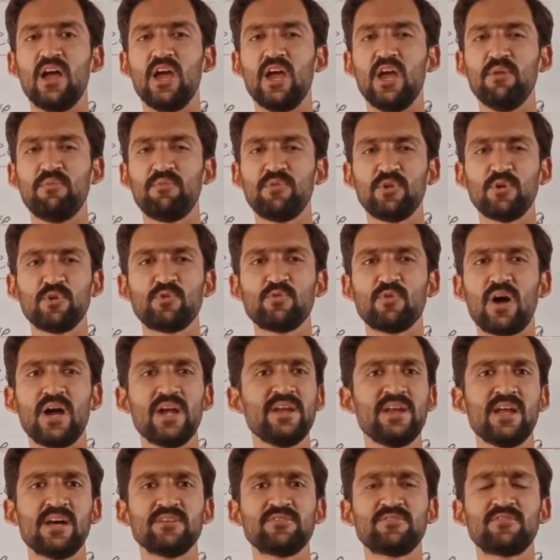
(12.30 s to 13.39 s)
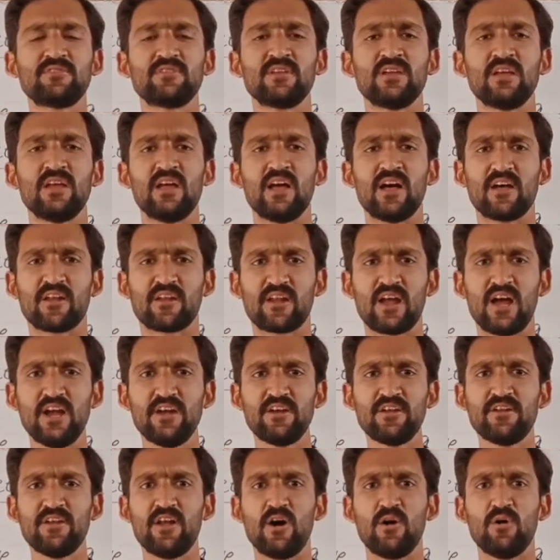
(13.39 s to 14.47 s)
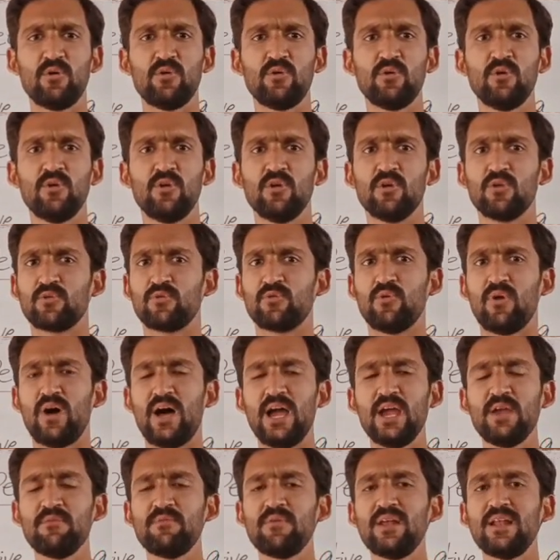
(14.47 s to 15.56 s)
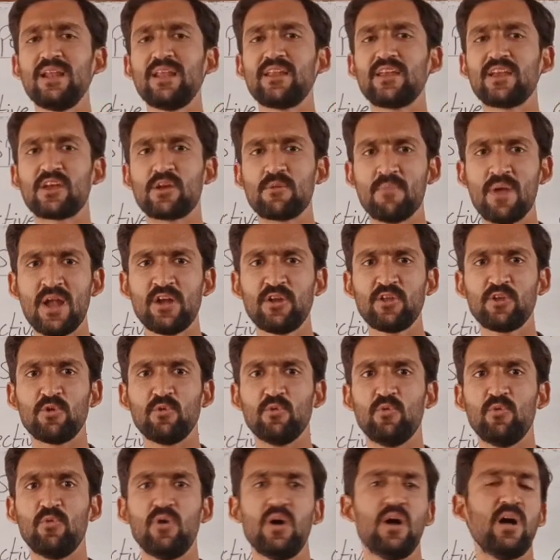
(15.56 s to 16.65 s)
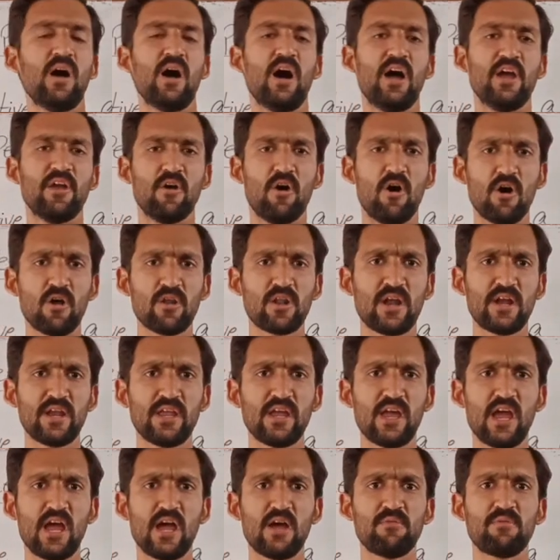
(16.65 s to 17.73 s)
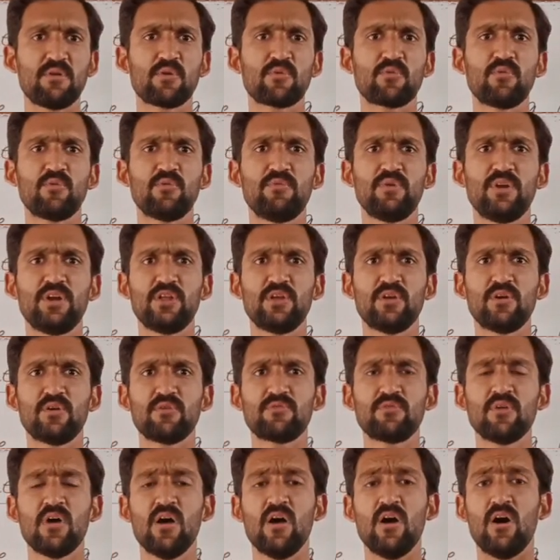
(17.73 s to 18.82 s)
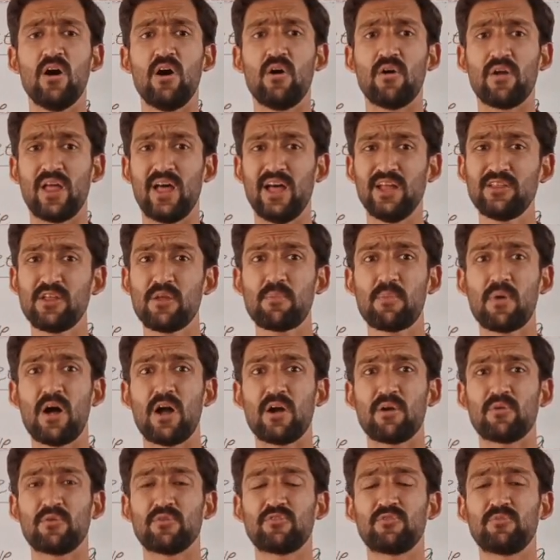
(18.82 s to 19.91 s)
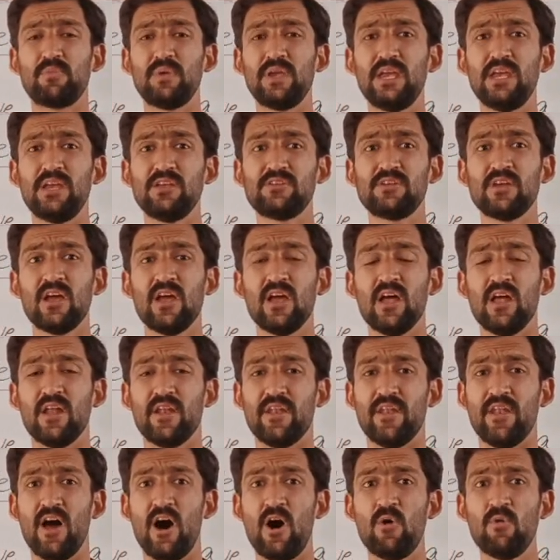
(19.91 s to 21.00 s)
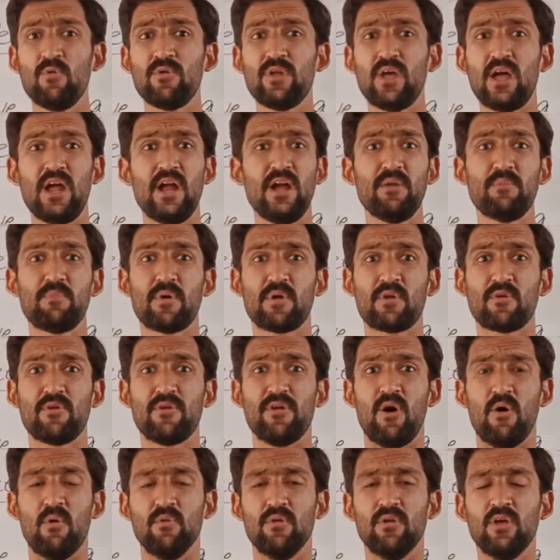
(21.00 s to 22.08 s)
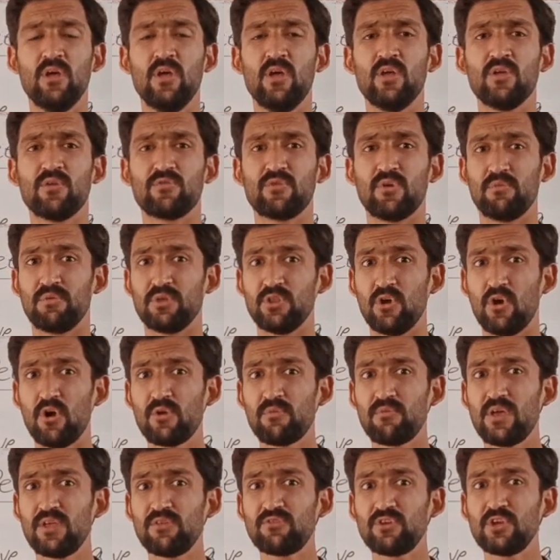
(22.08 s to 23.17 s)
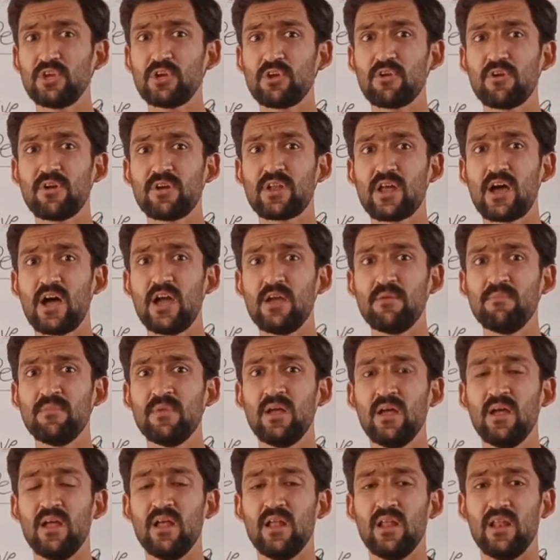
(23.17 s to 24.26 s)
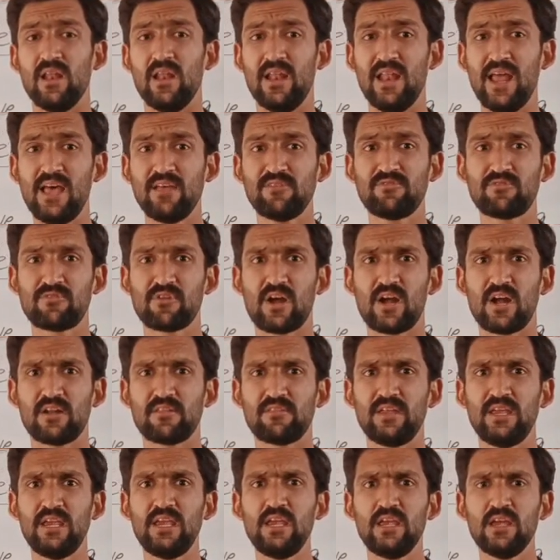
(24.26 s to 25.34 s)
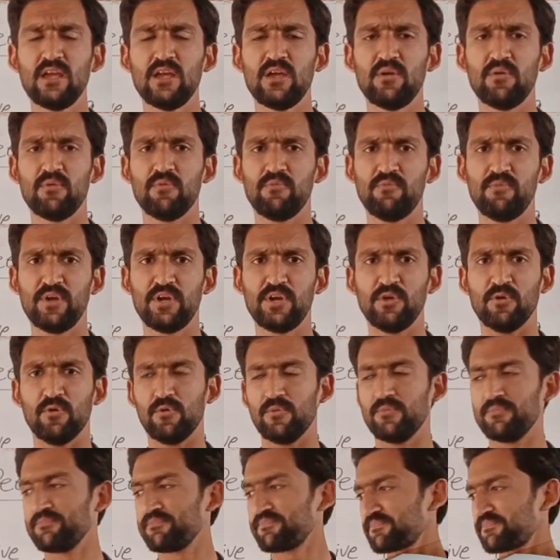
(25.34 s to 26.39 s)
If you join us right now, so I will recommend you, I already have 2 videos on other part of speech, noun and pronoun. So without wasting your time, let's start the video.